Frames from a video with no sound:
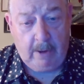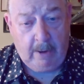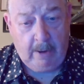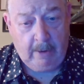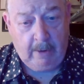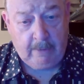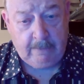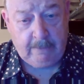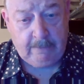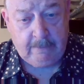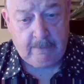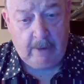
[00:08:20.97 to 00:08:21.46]

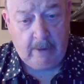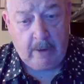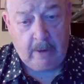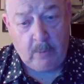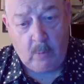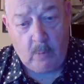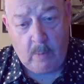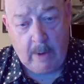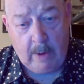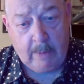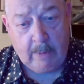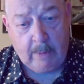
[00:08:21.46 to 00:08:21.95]
Us
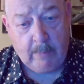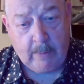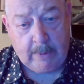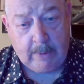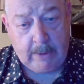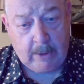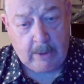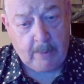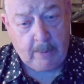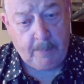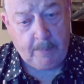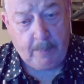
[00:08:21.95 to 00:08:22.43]
on
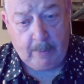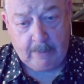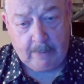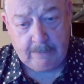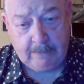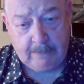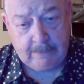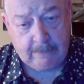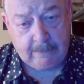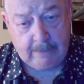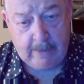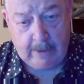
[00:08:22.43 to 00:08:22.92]

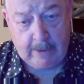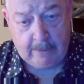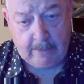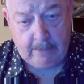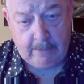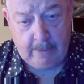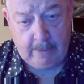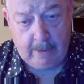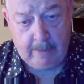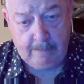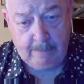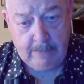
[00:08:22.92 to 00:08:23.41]

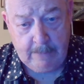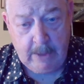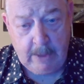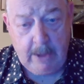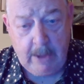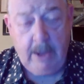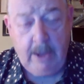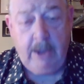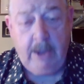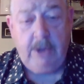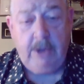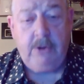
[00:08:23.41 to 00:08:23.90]
wyrickenterprises.com,
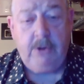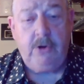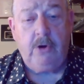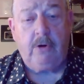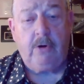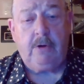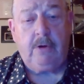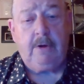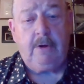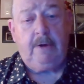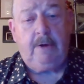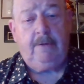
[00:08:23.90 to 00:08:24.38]

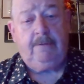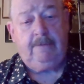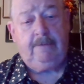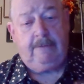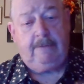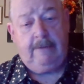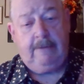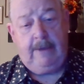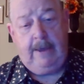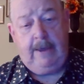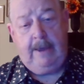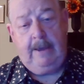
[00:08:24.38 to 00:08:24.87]
you're going to
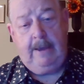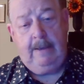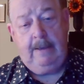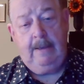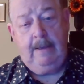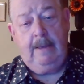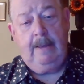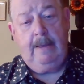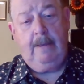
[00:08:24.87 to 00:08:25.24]
see